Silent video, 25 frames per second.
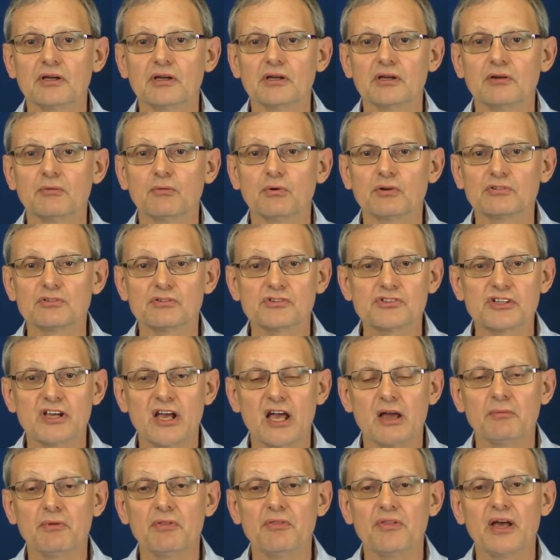wasn't
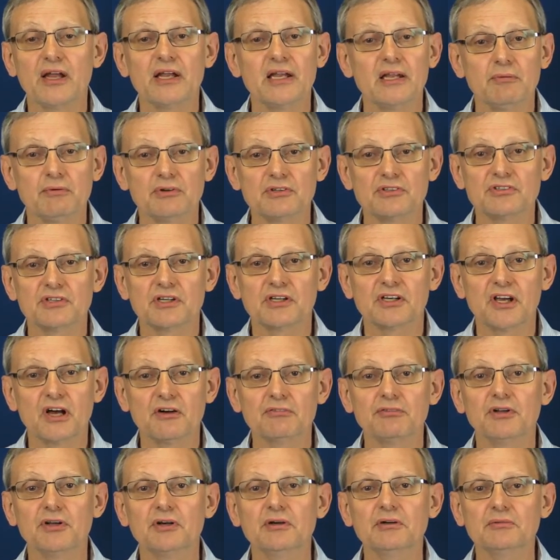chairman then, he was
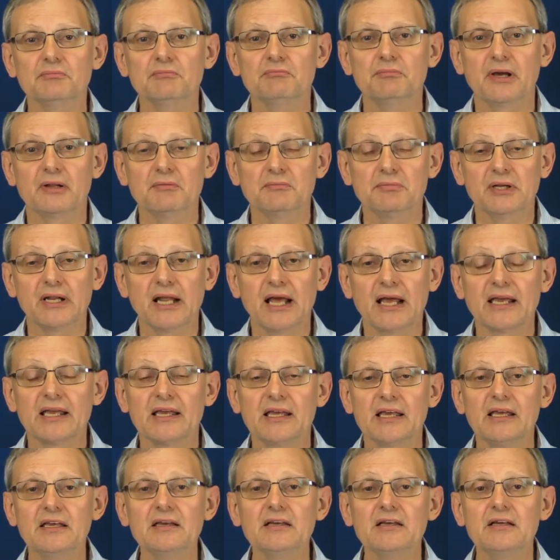governor, Ben Bernanke,